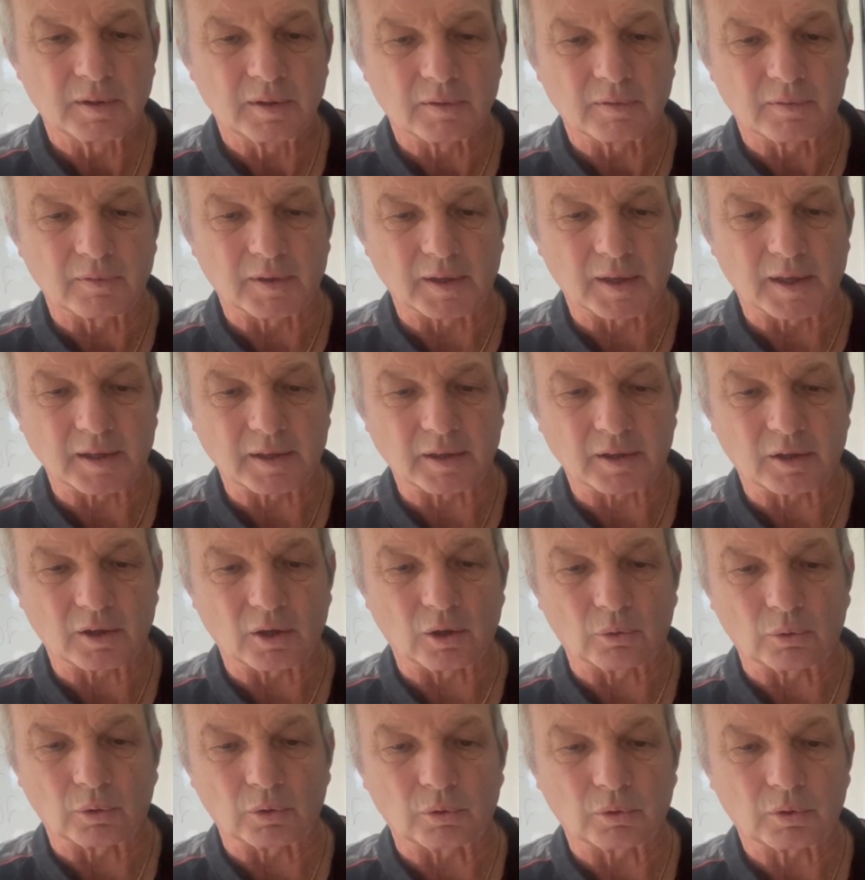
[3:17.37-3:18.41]
There you
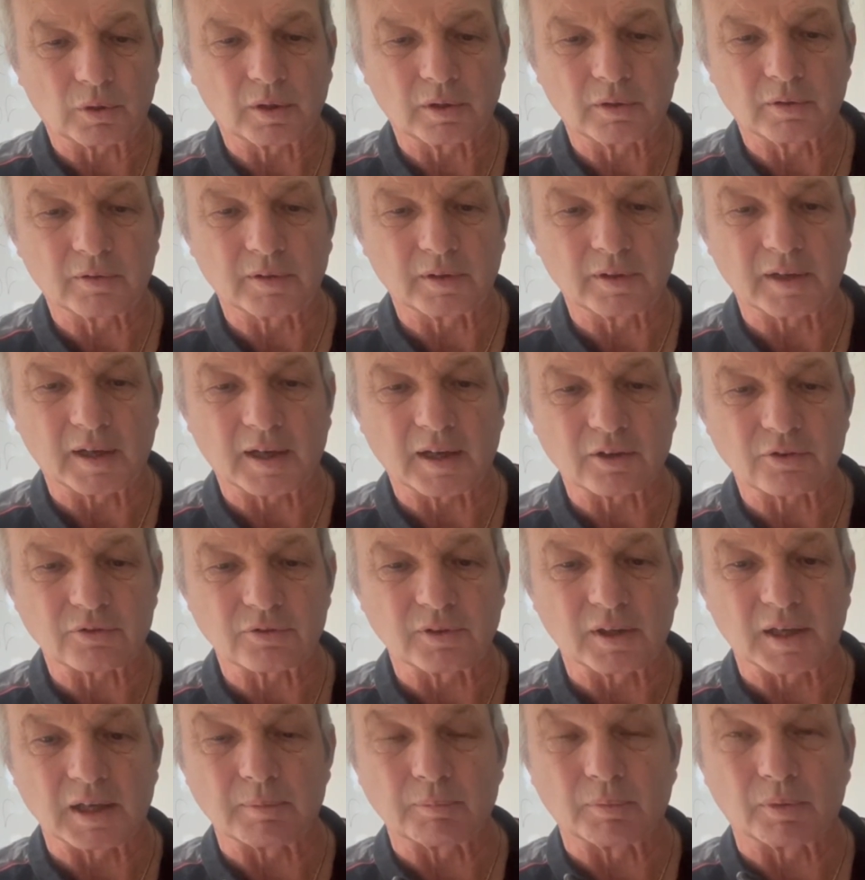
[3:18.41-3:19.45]
go, look, the nice
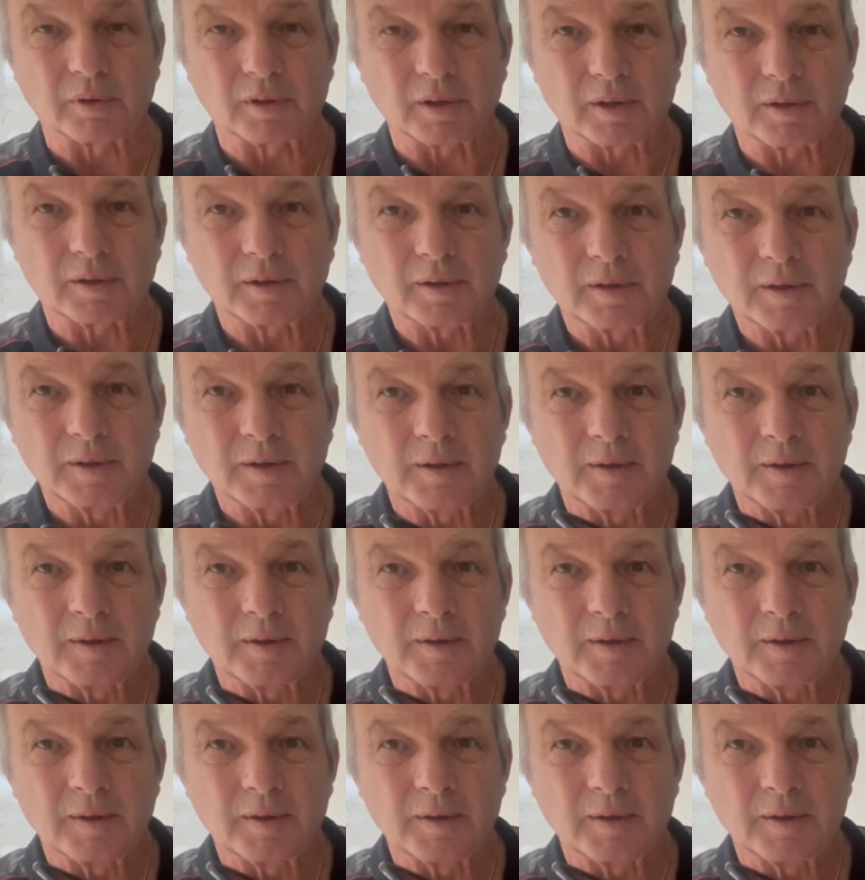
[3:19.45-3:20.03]
name on it.